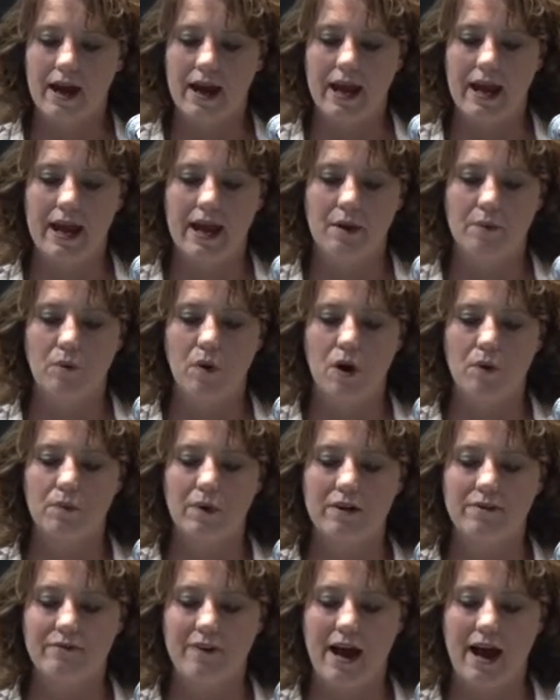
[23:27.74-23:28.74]
And what
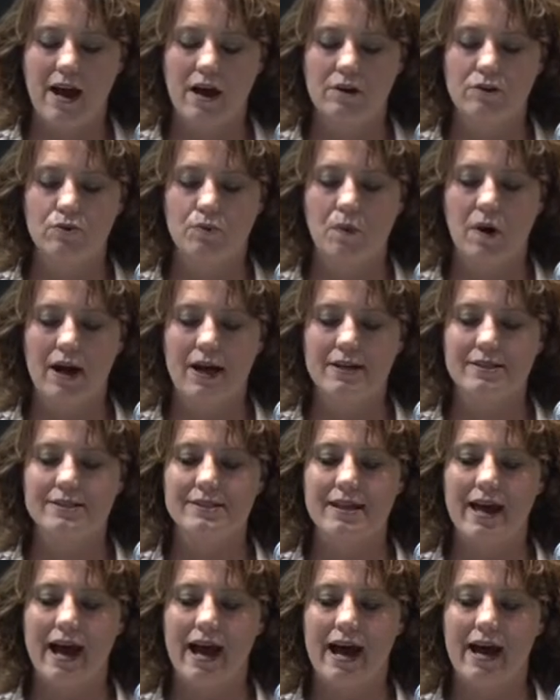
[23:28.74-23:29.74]
we found was
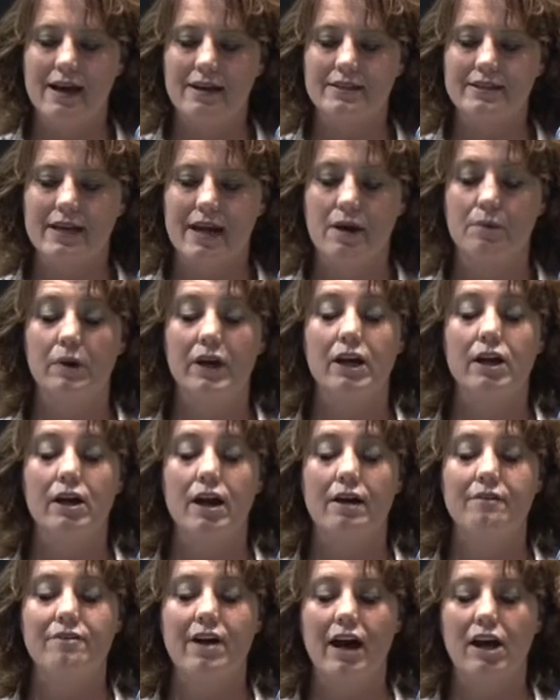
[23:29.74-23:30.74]
that, and we
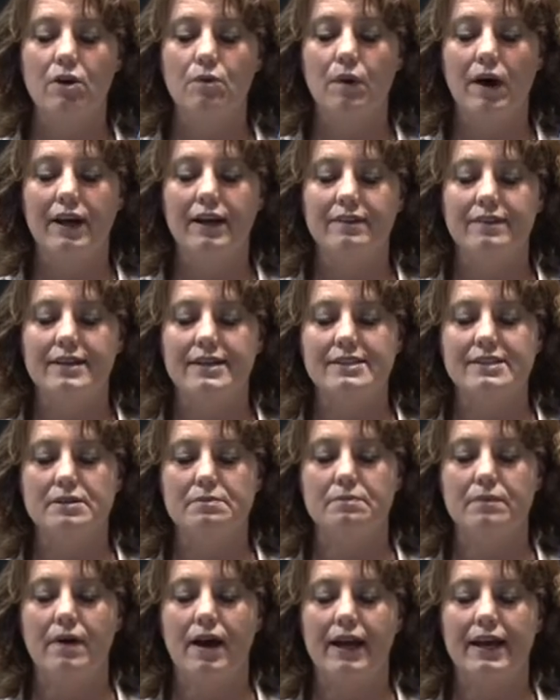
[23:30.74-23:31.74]
evaluated this
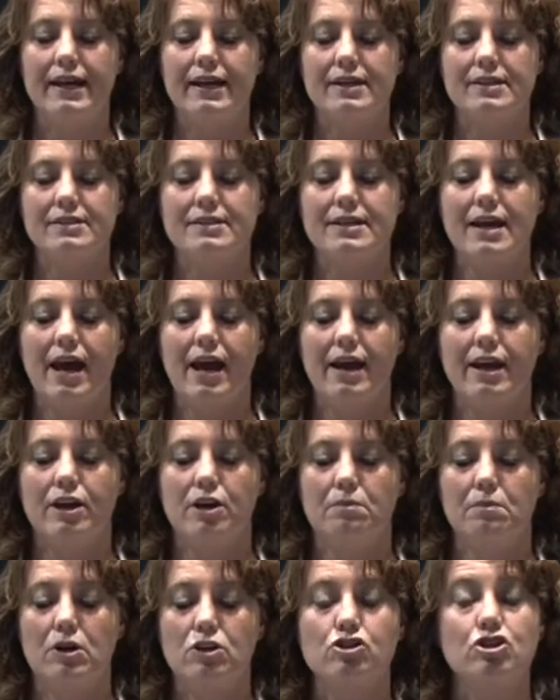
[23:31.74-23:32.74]
against a
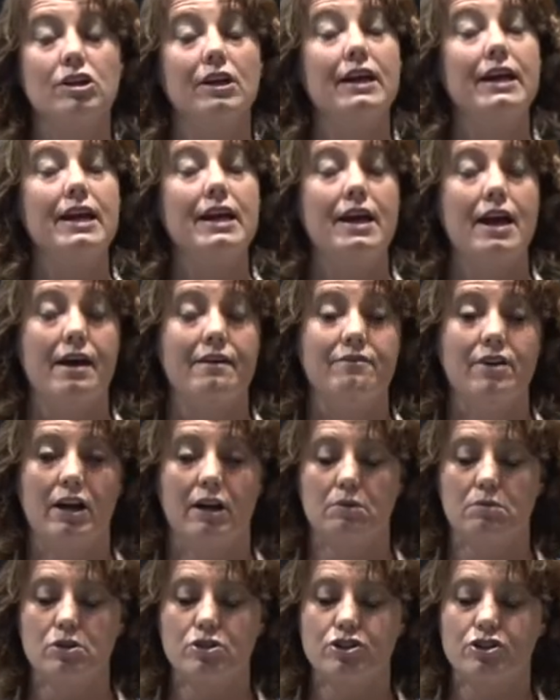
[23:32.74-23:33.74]
commercially
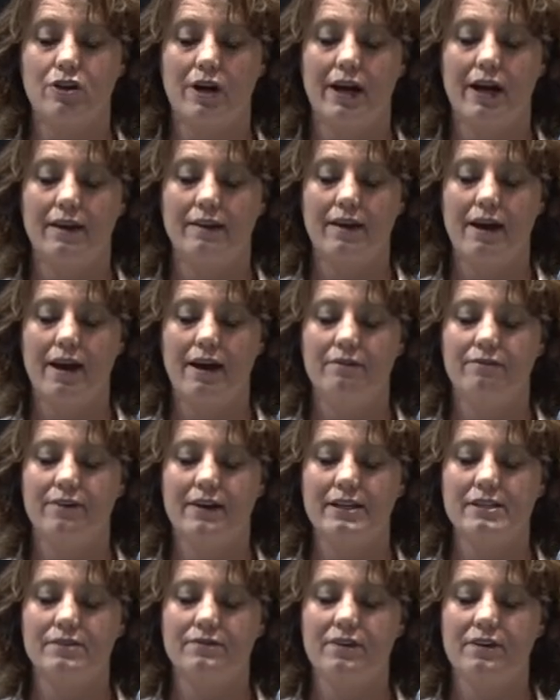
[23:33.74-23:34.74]
available strain, the
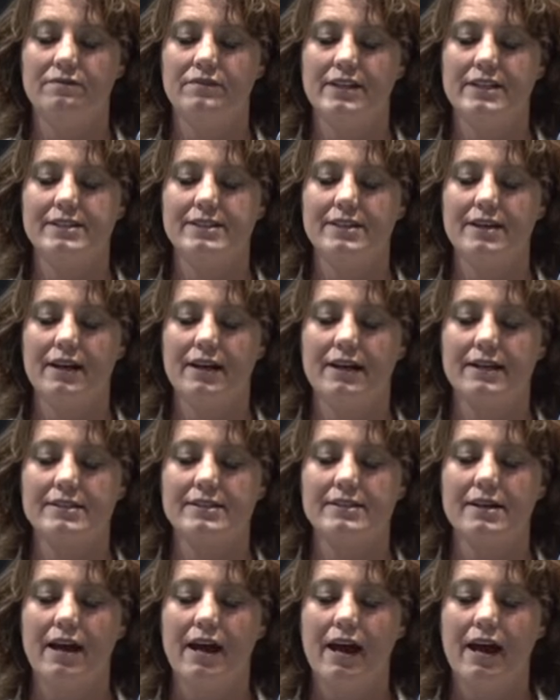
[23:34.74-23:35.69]
FS56,